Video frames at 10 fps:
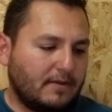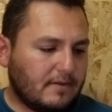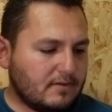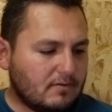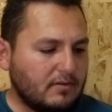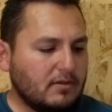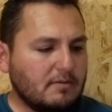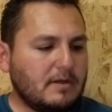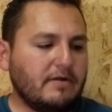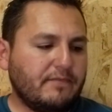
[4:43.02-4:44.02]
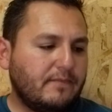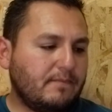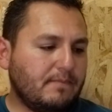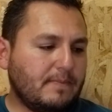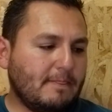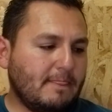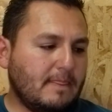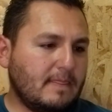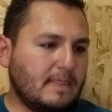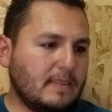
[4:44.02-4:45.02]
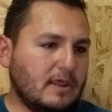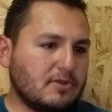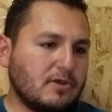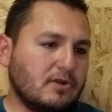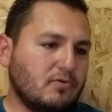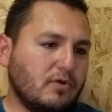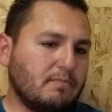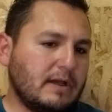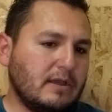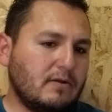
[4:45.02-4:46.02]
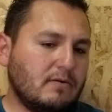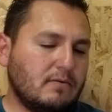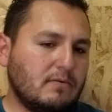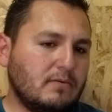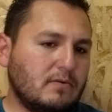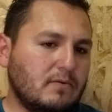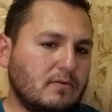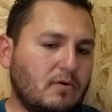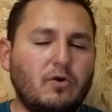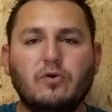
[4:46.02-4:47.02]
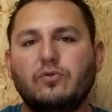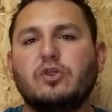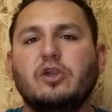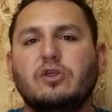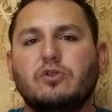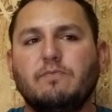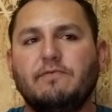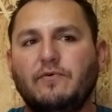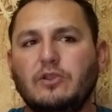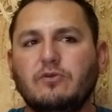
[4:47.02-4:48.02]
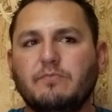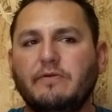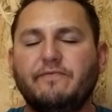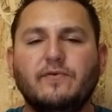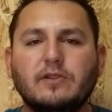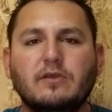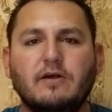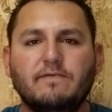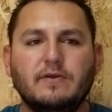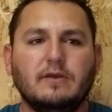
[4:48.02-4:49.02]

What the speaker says: So I took them off. Then I started doing my oil change before I took my fronts off.